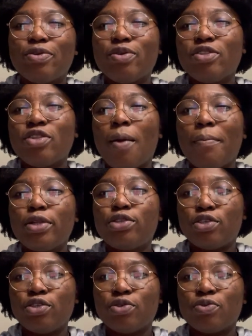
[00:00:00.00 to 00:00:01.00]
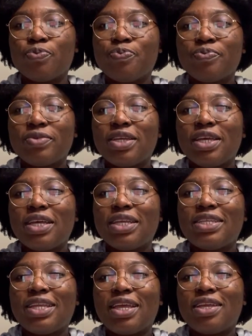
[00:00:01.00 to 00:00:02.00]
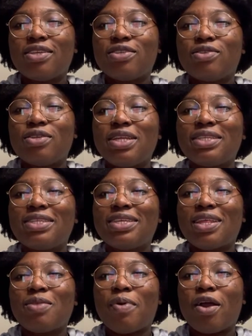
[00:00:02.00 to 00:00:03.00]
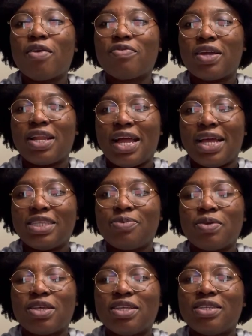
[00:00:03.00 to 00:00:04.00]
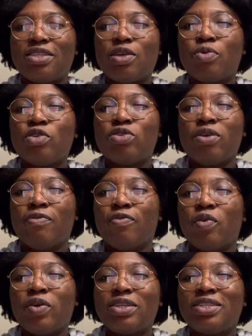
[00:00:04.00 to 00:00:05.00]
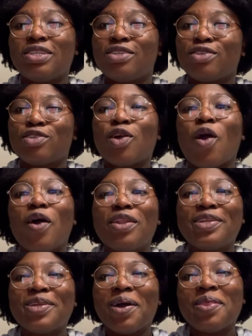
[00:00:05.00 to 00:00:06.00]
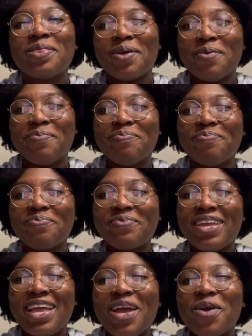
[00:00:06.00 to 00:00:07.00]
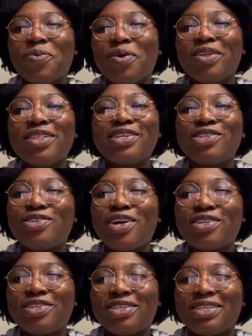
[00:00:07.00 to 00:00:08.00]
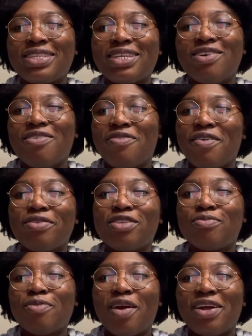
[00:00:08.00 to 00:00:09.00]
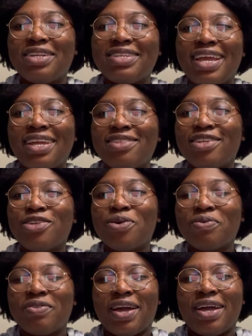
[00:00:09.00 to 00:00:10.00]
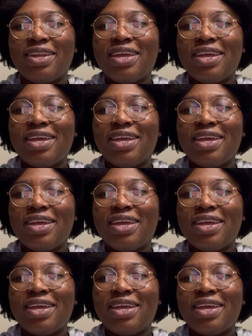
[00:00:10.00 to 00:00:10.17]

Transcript: Number 2, the students sit at the back of the class because they want to avoid teachers calling on them. Well, instructors are very smart and they know that